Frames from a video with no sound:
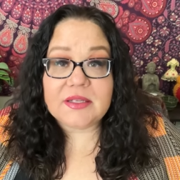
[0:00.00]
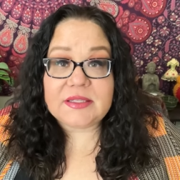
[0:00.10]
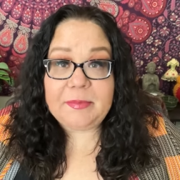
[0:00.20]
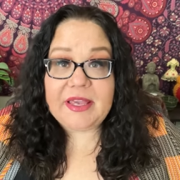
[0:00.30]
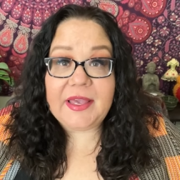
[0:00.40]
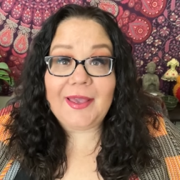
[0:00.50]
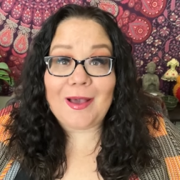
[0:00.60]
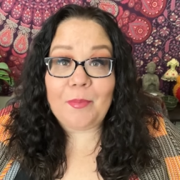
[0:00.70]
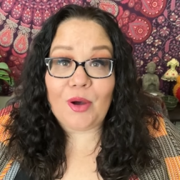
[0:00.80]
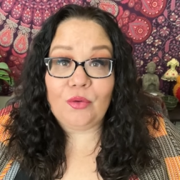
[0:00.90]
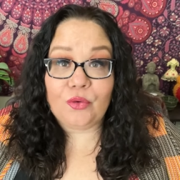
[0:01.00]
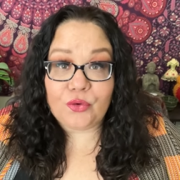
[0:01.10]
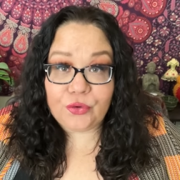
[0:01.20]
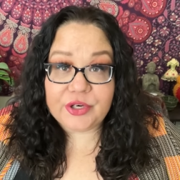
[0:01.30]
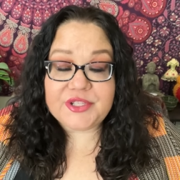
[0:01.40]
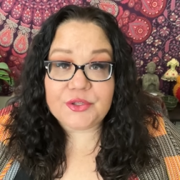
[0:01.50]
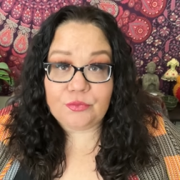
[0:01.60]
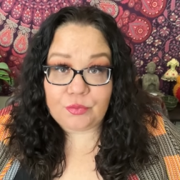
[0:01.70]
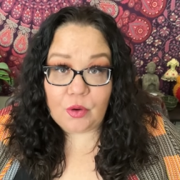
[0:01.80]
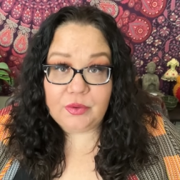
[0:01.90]
speaking about Chris
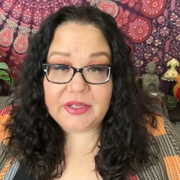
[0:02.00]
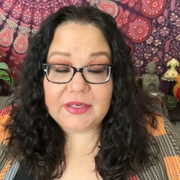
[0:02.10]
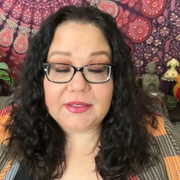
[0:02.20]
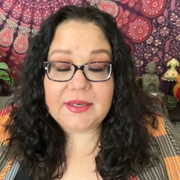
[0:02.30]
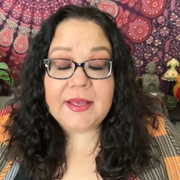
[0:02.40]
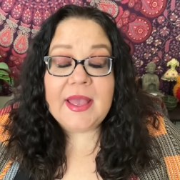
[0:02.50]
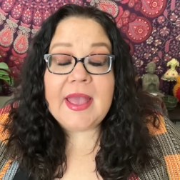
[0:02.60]
Rhoden,